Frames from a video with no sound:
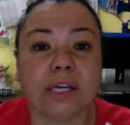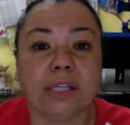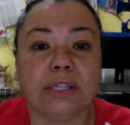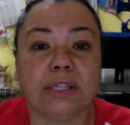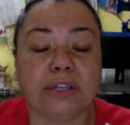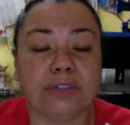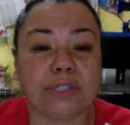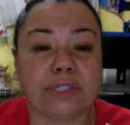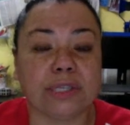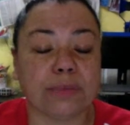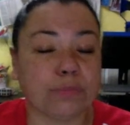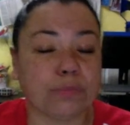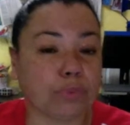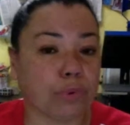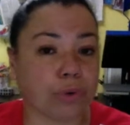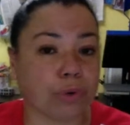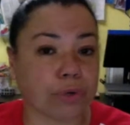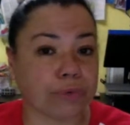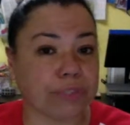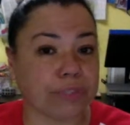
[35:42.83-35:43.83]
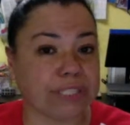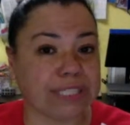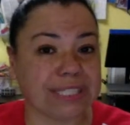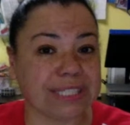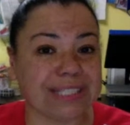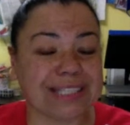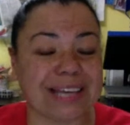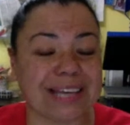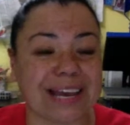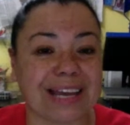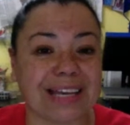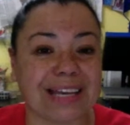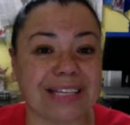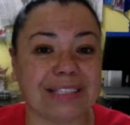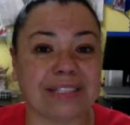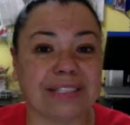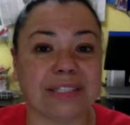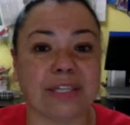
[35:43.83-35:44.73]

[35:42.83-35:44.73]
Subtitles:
There's embroidery designs.